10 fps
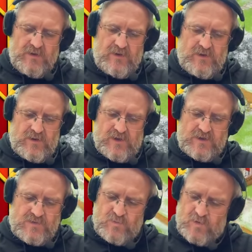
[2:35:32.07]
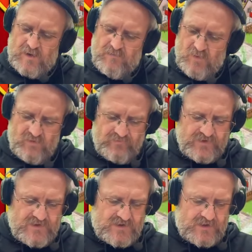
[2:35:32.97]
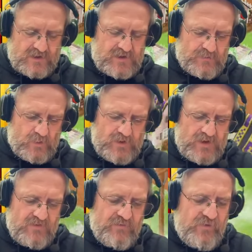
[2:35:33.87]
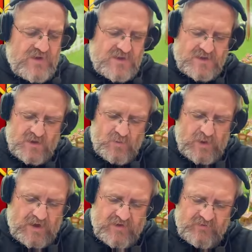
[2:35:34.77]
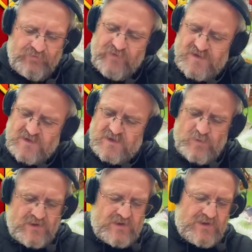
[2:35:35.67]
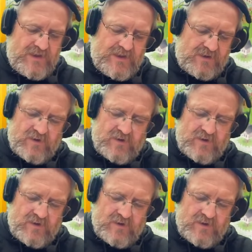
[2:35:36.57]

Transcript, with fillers: Yes, one more visitor. Come on, we need a visitor. Where are the visitors when you need